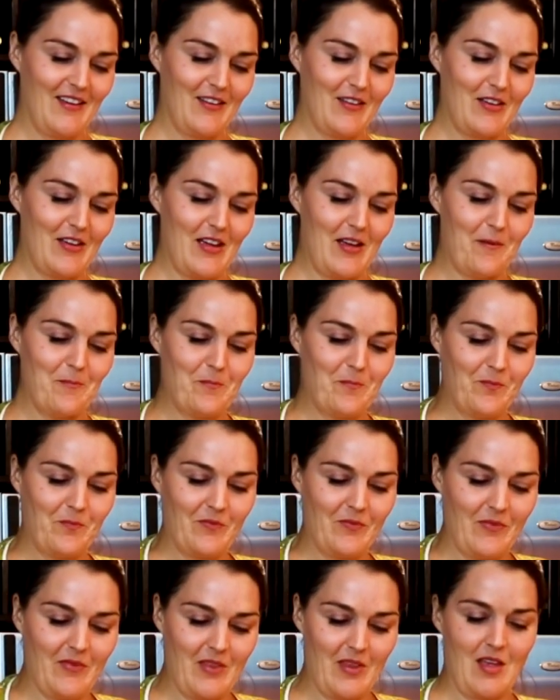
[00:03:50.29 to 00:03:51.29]
Okay,
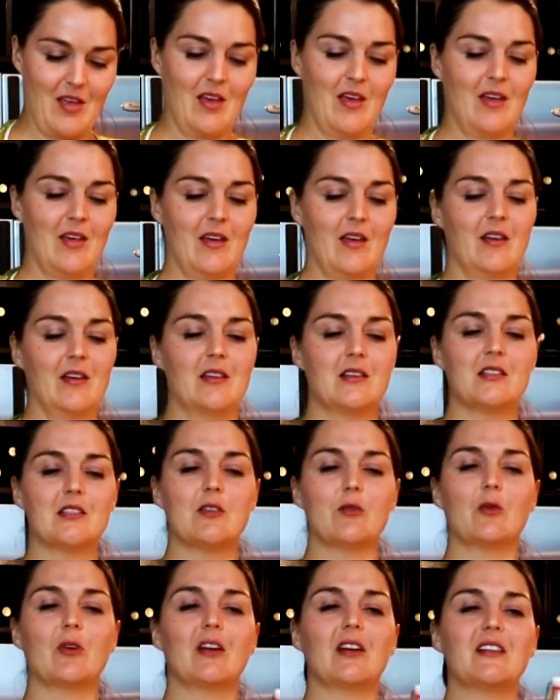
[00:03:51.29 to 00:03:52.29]

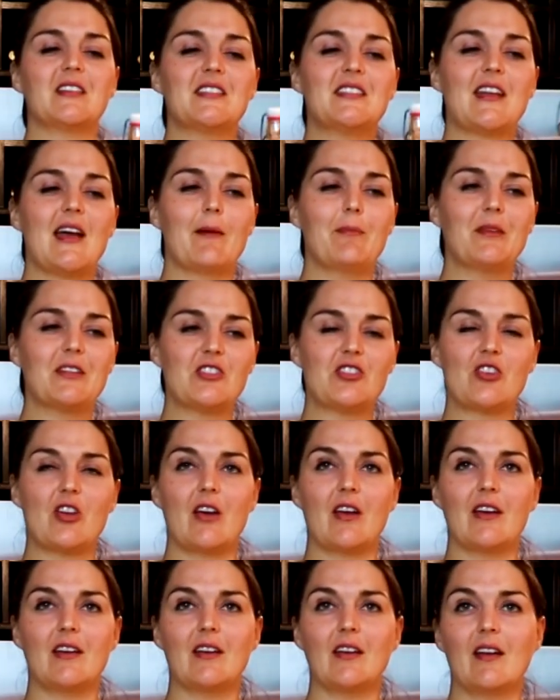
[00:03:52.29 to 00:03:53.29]
so we're going to snap it
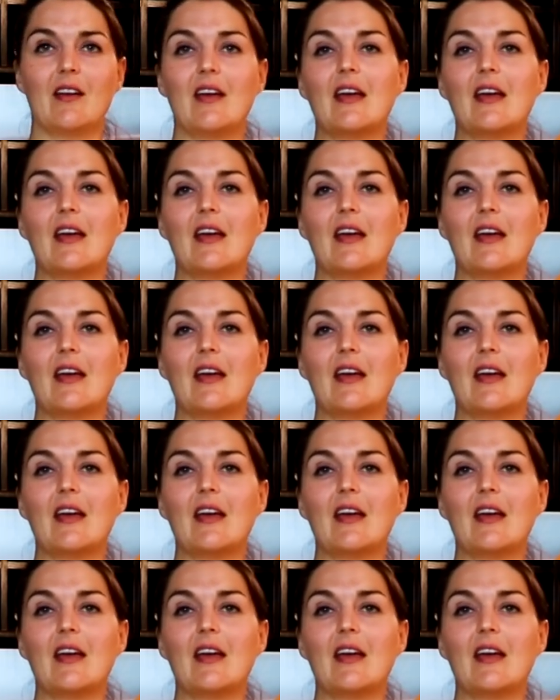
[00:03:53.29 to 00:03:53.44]
shut,